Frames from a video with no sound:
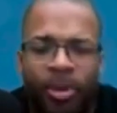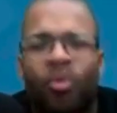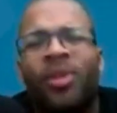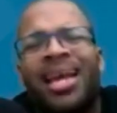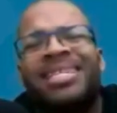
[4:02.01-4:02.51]

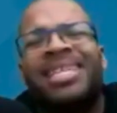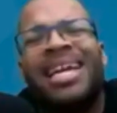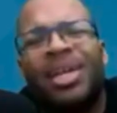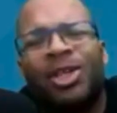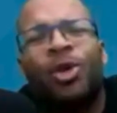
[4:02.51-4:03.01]
Well, that's
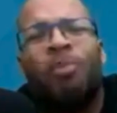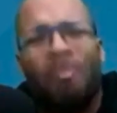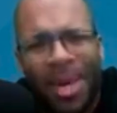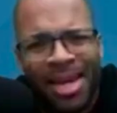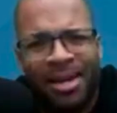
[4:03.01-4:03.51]

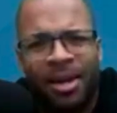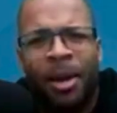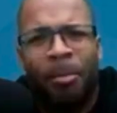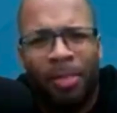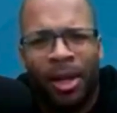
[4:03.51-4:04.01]
intermittent
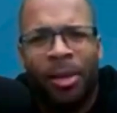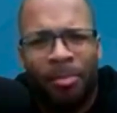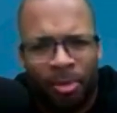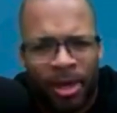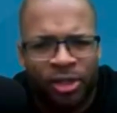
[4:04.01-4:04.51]
blood
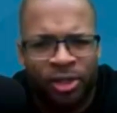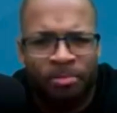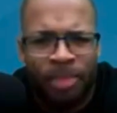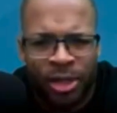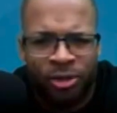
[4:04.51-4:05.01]
pressure
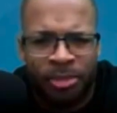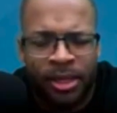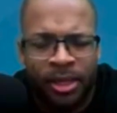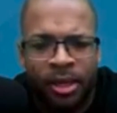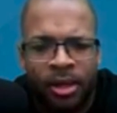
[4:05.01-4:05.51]
measurement,
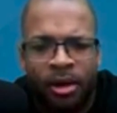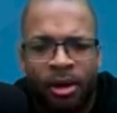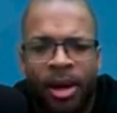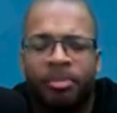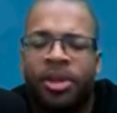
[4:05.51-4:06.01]
all
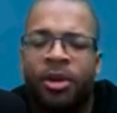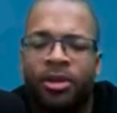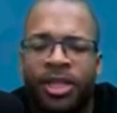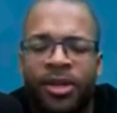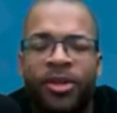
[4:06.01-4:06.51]
right? But the
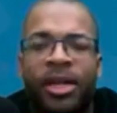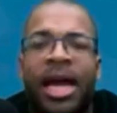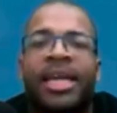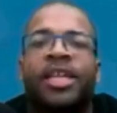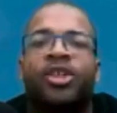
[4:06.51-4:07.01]
arterial
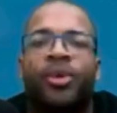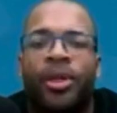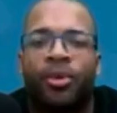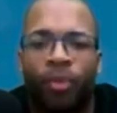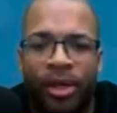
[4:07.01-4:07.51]
line can do it
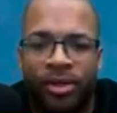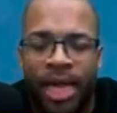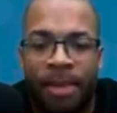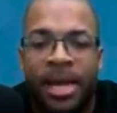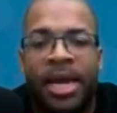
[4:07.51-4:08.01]
in real
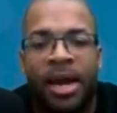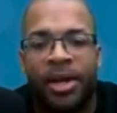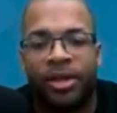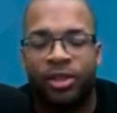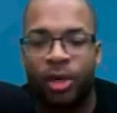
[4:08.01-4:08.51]
time. Now,
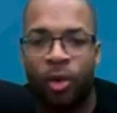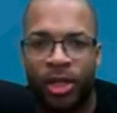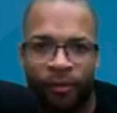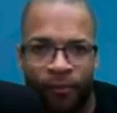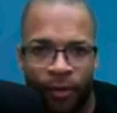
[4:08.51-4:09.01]
here's the
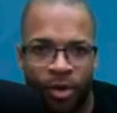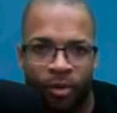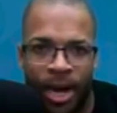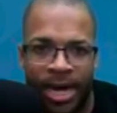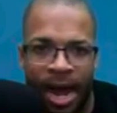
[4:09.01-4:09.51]
question for you
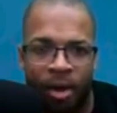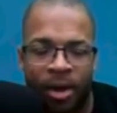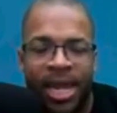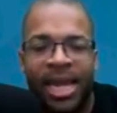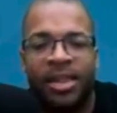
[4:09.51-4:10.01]
right now.
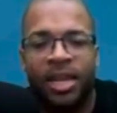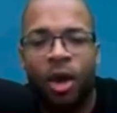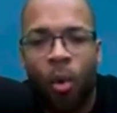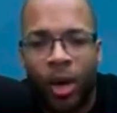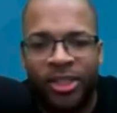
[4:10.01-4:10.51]
In the
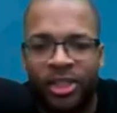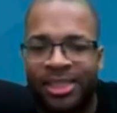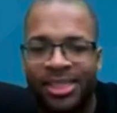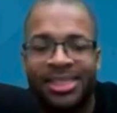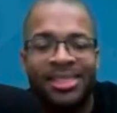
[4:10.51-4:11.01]
question,
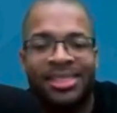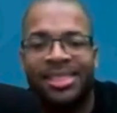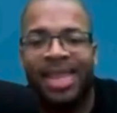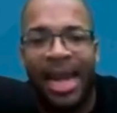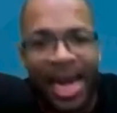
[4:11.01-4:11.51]
does it
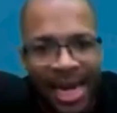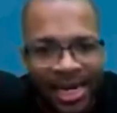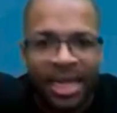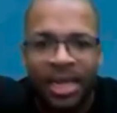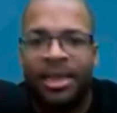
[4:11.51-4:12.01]
state
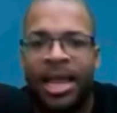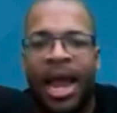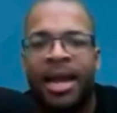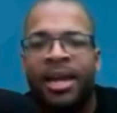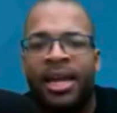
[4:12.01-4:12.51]

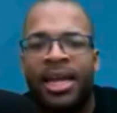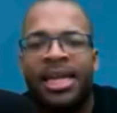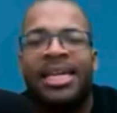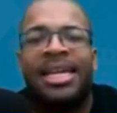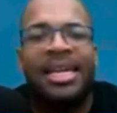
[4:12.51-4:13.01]
that
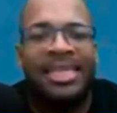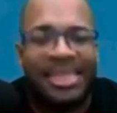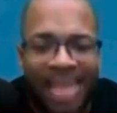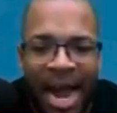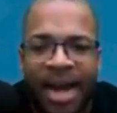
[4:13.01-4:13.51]
any
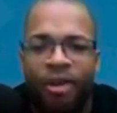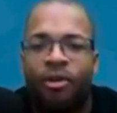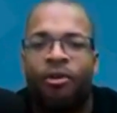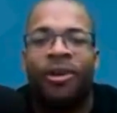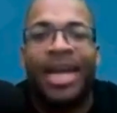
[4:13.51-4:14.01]
desire
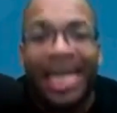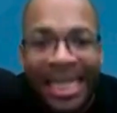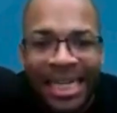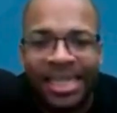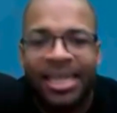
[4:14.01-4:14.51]
or
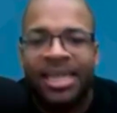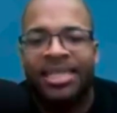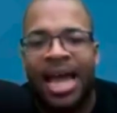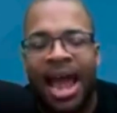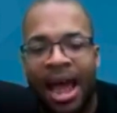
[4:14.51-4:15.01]
need
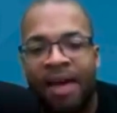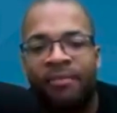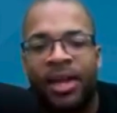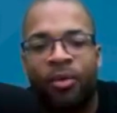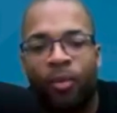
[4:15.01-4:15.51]
to have
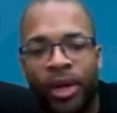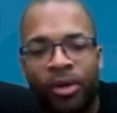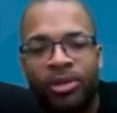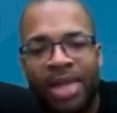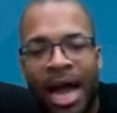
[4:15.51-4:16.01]
a
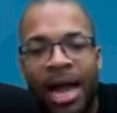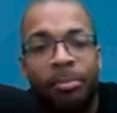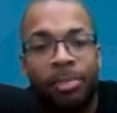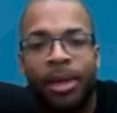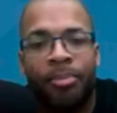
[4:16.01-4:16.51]
real-time
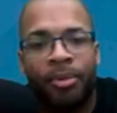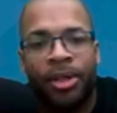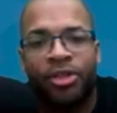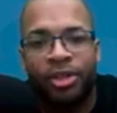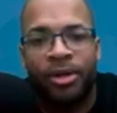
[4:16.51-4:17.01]
blood
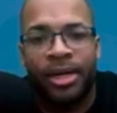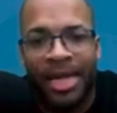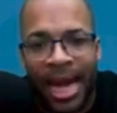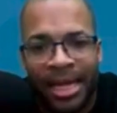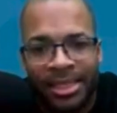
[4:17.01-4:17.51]
pressure
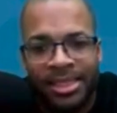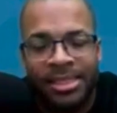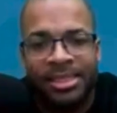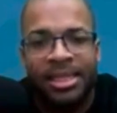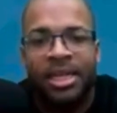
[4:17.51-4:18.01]

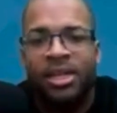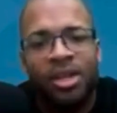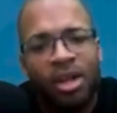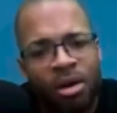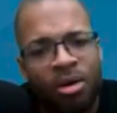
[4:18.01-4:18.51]
analysis?
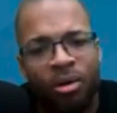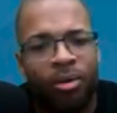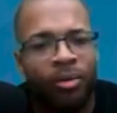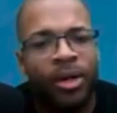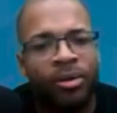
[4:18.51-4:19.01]

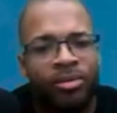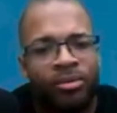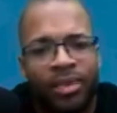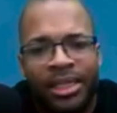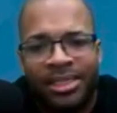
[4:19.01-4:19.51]
We don't
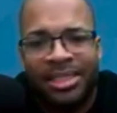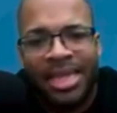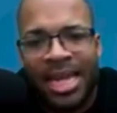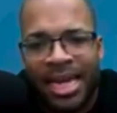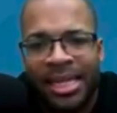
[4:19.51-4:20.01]
really
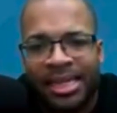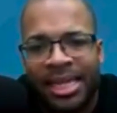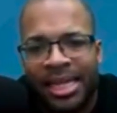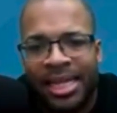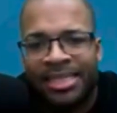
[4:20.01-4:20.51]
see
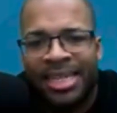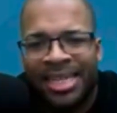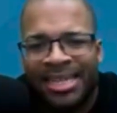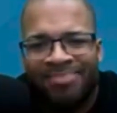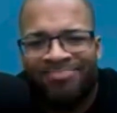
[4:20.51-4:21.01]
anything that's
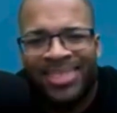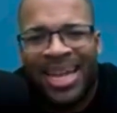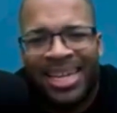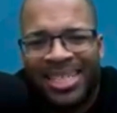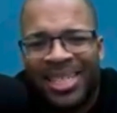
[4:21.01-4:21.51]

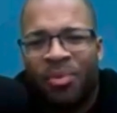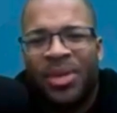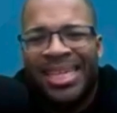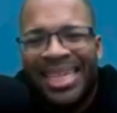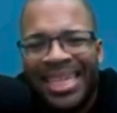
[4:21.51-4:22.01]
telling us that we
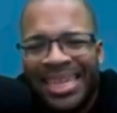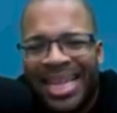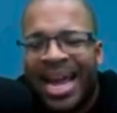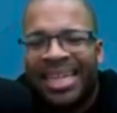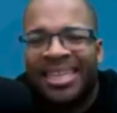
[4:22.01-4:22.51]
need
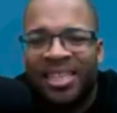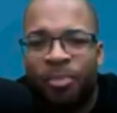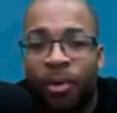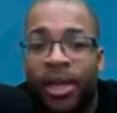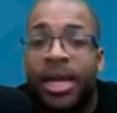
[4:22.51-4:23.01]
that at this
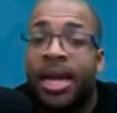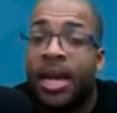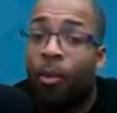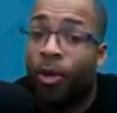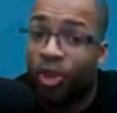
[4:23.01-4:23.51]
point. Now,
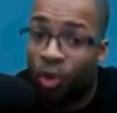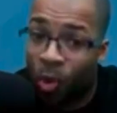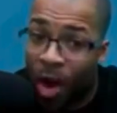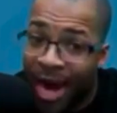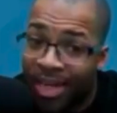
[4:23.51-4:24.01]
we're
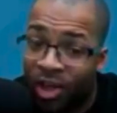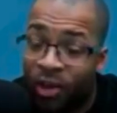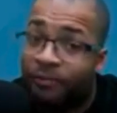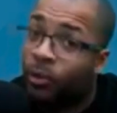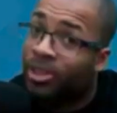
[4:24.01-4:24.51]
trying to look
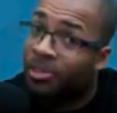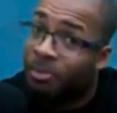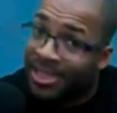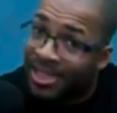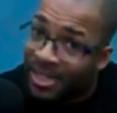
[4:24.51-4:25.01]
for
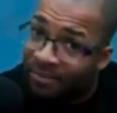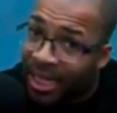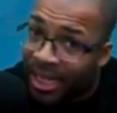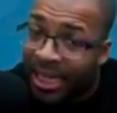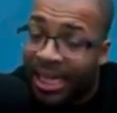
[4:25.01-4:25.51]

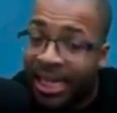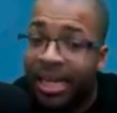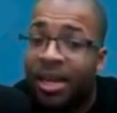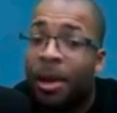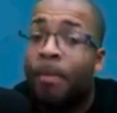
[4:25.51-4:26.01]
specifically
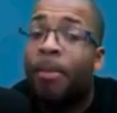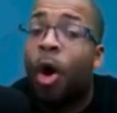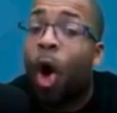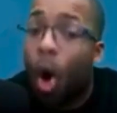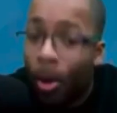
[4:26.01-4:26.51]

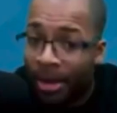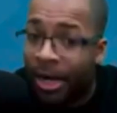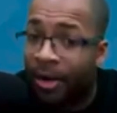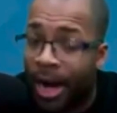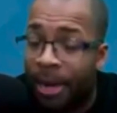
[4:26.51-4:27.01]

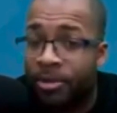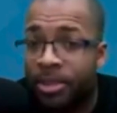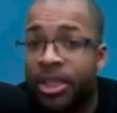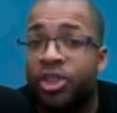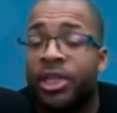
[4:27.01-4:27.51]
pulmonary
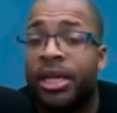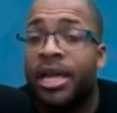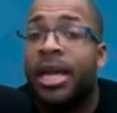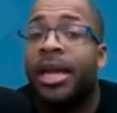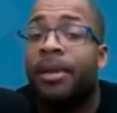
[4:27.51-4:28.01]
hypertension
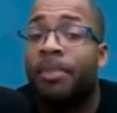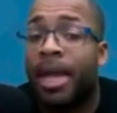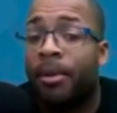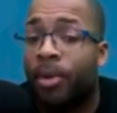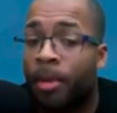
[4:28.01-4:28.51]
and be
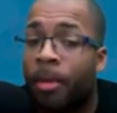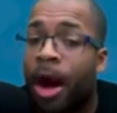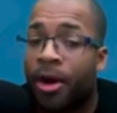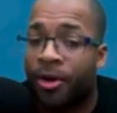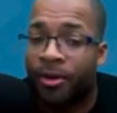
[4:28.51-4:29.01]
able to
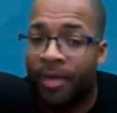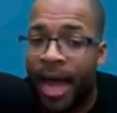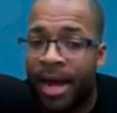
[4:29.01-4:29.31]
monitor that.